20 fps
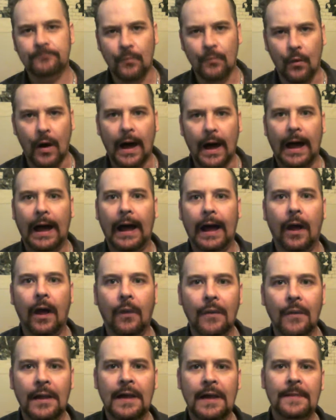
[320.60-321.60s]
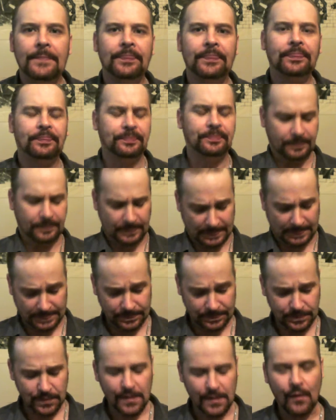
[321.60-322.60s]
wow.
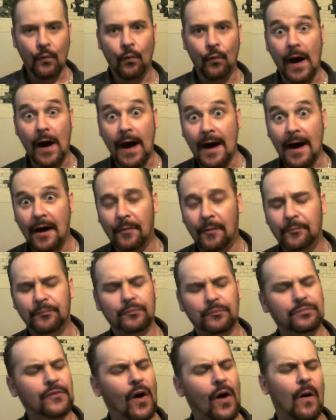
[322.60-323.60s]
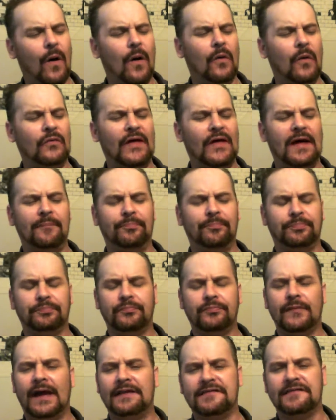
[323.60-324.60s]
Wow. Oh, that
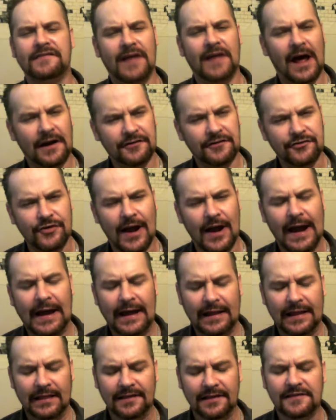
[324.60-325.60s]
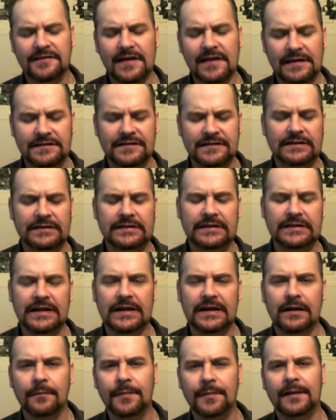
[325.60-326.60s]
it's not as dry. It's a
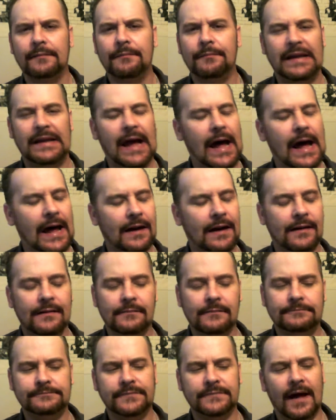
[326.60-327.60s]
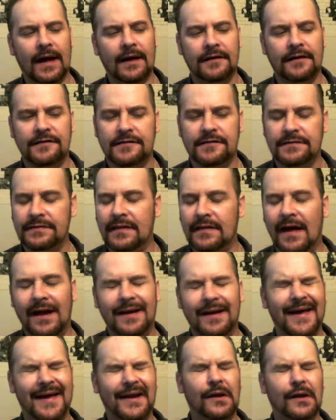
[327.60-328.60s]
little bit, but not
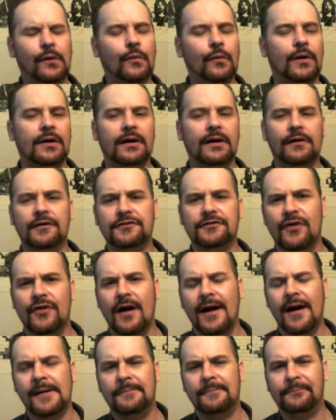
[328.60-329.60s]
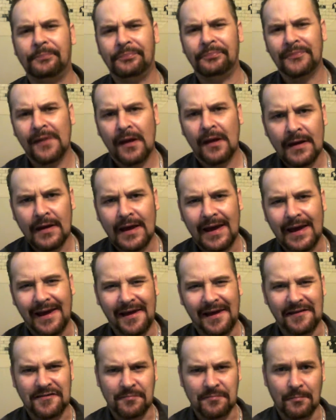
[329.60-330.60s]
anywhere near as dry.
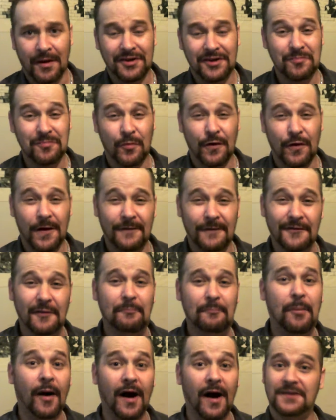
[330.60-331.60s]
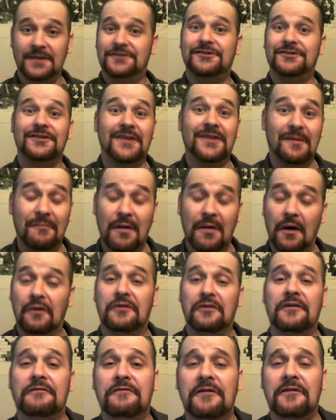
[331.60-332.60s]
It's much more of a punch in the
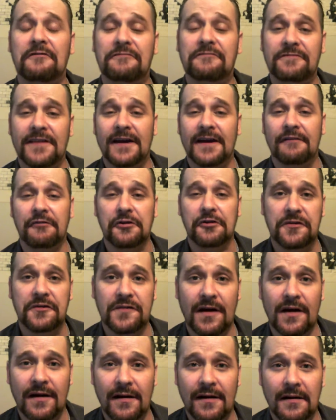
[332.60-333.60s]
mouth of flavors.